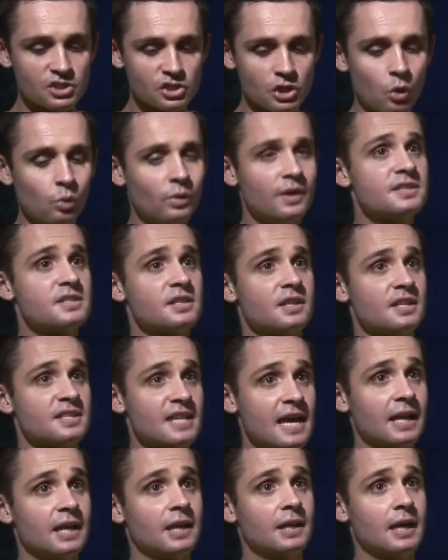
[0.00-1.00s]
solely to the
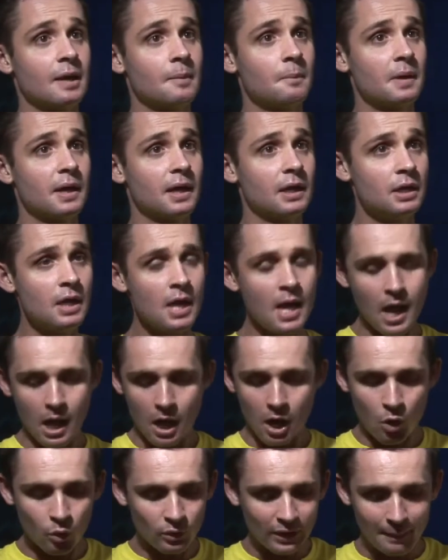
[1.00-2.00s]
Italian campaign, a
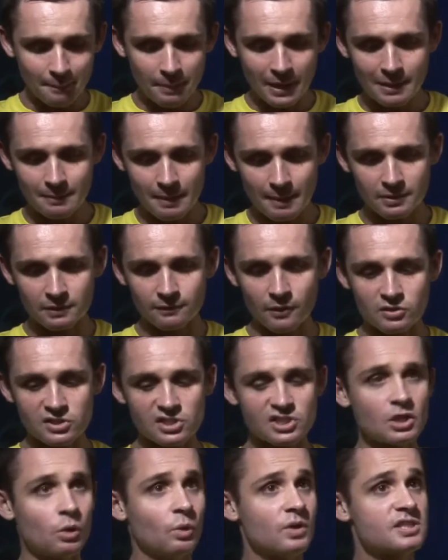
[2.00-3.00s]
whole campaign map
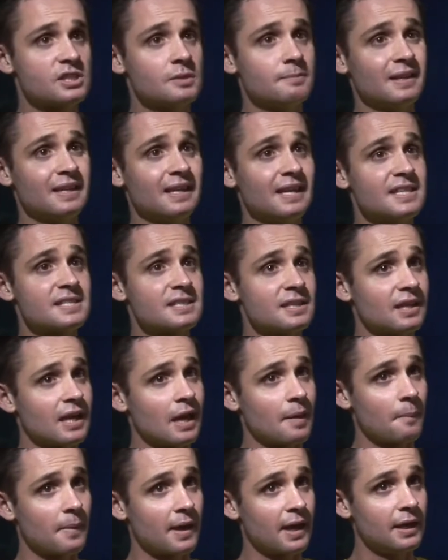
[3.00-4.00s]
devoted solely to the Middle Eastern
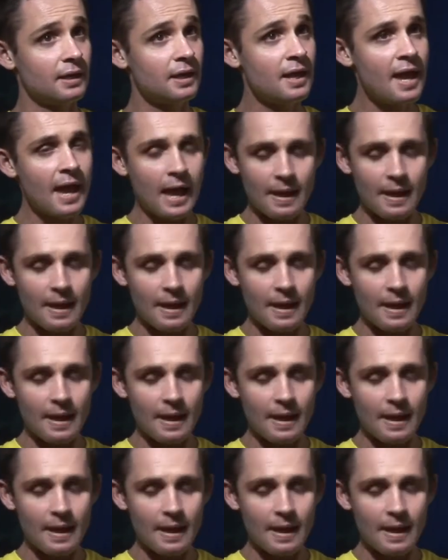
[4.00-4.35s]
campaign,